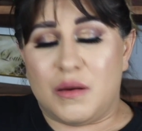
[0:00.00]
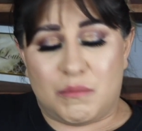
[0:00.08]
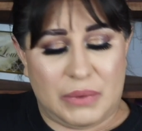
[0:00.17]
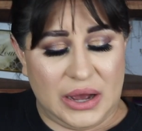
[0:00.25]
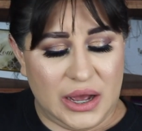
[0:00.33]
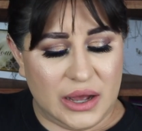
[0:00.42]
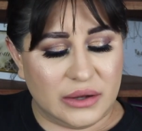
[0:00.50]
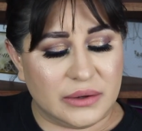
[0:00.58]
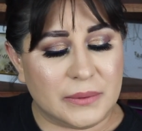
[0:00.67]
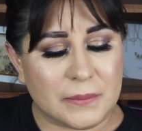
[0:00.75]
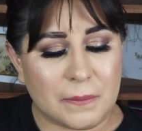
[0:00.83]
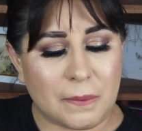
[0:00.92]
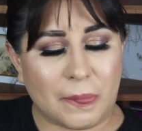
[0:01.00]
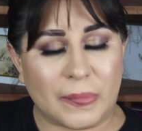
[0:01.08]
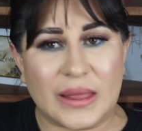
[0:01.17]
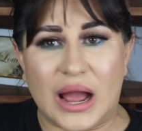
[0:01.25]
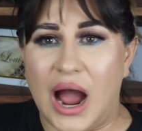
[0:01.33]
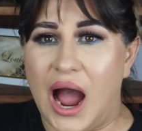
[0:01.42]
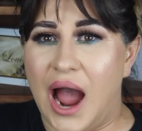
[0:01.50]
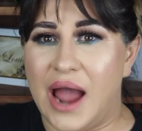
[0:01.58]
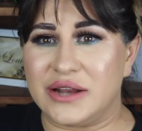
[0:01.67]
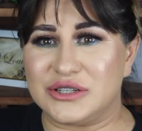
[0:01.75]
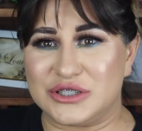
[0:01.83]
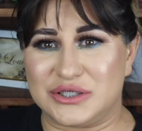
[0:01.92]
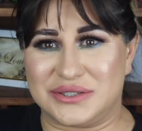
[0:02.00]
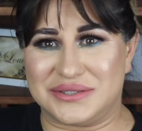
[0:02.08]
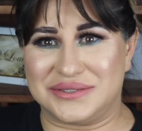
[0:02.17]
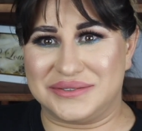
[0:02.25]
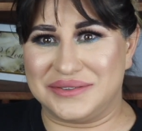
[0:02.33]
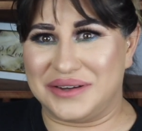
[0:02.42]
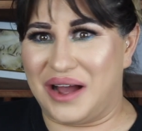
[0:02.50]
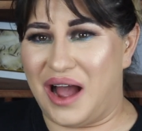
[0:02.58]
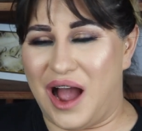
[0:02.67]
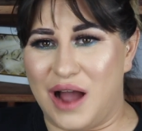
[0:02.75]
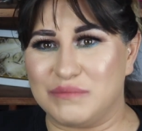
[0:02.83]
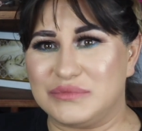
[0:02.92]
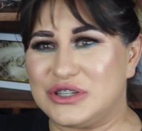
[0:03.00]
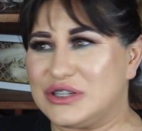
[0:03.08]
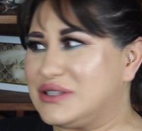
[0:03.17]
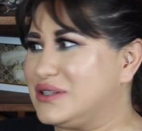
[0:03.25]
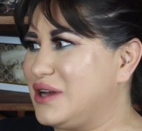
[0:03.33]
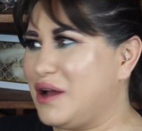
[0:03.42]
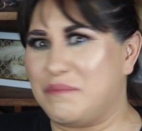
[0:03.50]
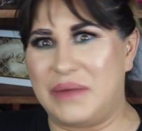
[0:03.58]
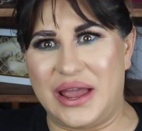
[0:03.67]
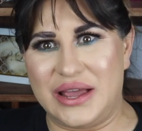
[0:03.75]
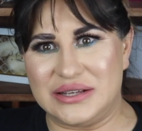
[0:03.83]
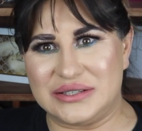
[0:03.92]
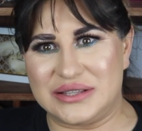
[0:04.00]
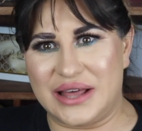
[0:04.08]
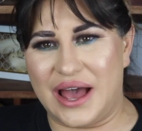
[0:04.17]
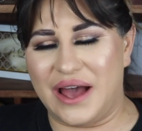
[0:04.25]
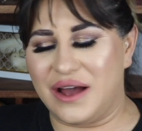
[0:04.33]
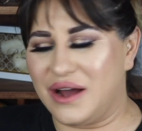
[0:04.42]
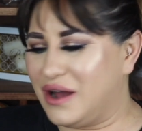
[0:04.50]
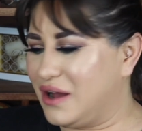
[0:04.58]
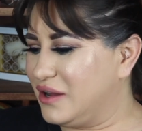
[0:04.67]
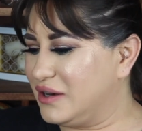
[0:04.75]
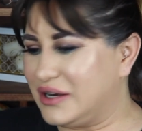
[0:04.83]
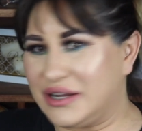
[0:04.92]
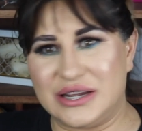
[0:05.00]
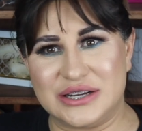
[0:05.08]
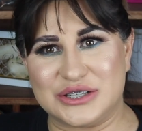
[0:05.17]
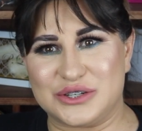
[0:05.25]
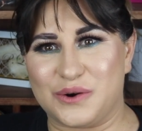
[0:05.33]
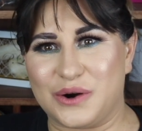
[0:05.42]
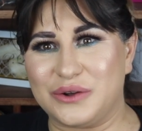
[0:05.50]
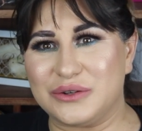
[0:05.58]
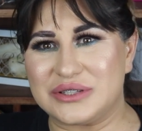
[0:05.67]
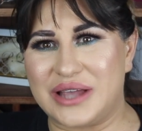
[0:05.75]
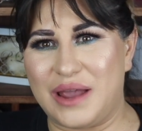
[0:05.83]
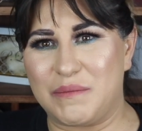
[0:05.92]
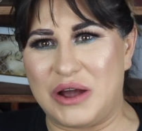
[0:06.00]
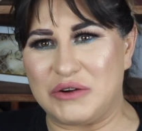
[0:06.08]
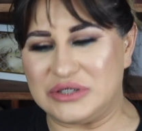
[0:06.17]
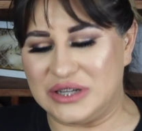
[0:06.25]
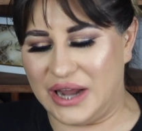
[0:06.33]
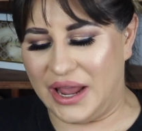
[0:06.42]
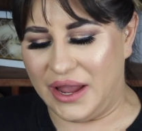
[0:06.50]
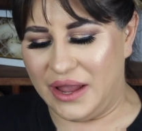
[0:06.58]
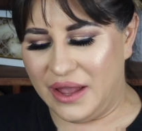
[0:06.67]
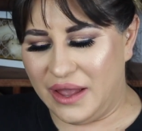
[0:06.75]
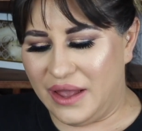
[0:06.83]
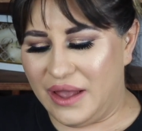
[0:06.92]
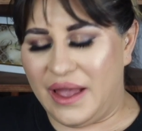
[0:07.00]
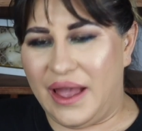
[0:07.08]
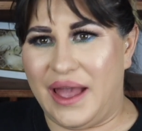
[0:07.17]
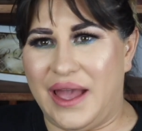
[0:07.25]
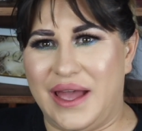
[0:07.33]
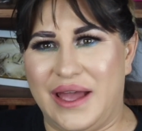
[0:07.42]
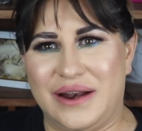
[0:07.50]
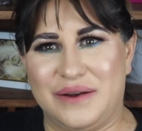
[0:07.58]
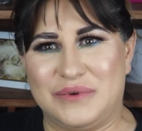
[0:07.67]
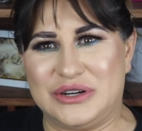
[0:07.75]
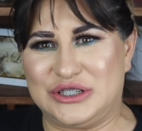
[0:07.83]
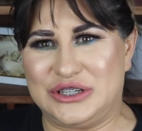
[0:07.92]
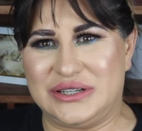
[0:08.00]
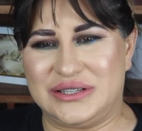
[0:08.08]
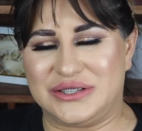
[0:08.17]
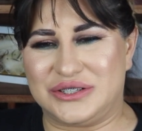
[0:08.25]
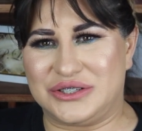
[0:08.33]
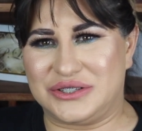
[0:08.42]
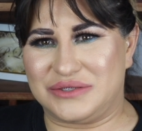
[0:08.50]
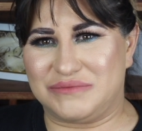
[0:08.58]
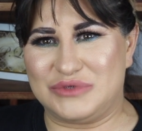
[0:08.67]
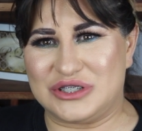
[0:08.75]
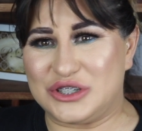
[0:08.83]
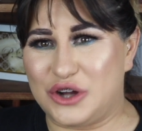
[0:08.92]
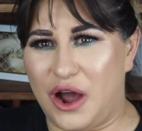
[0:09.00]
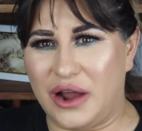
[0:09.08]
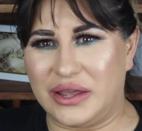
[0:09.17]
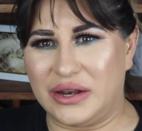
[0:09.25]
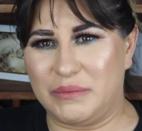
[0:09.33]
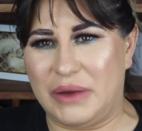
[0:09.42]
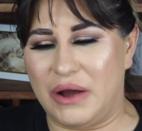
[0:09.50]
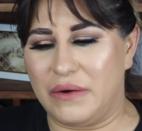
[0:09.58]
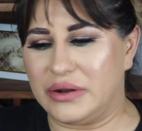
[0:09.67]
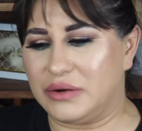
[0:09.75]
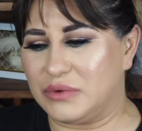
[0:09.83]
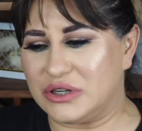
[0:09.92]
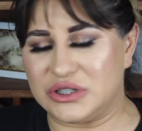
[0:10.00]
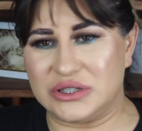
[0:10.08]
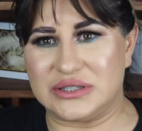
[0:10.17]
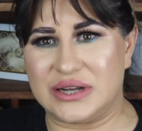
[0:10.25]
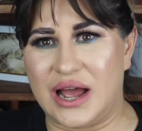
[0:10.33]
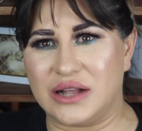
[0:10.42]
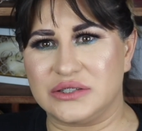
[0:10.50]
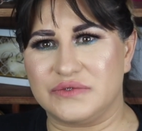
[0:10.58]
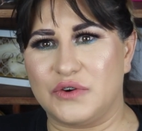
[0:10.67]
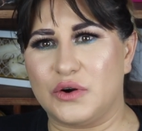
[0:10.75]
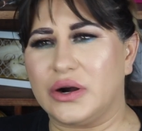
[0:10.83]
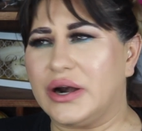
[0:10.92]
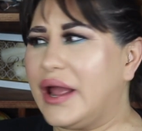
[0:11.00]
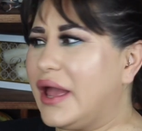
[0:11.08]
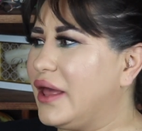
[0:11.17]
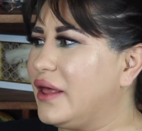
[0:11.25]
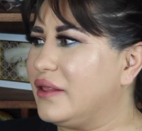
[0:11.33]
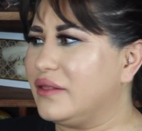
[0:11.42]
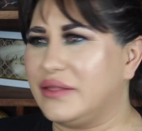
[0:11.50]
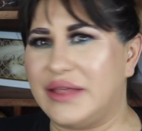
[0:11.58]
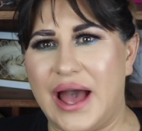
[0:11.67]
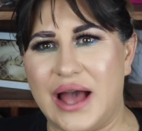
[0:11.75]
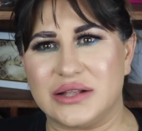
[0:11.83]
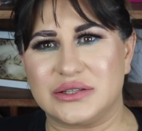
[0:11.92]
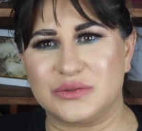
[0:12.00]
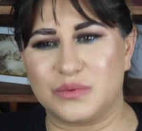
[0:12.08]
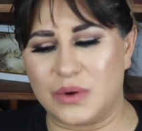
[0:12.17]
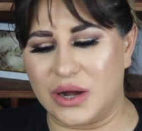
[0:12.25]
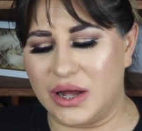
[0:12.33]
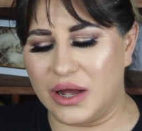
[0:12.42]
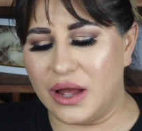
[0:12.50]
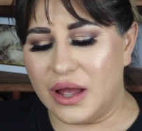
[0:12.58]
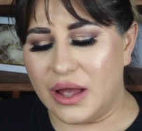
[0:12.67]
But I'm just amazed that Nikki Tutorials came out today and what she was talking about and what she stands for, and that's what